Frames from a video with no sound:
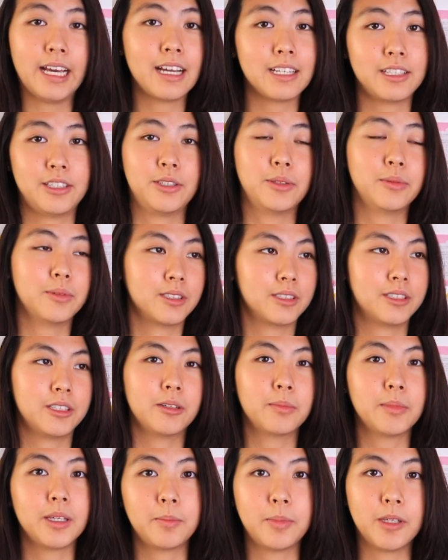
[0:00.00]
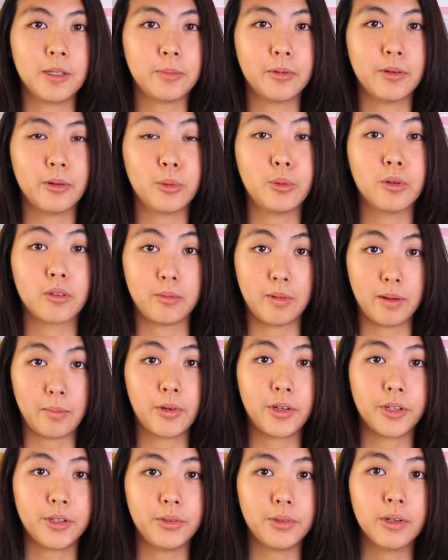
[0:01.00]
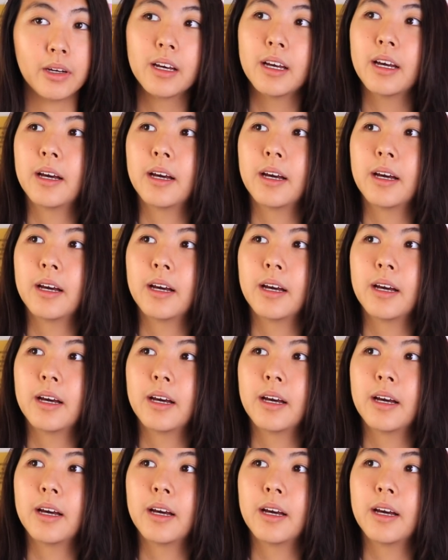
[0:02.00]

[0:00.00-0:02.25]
Yes, you will still meet people who will remember you,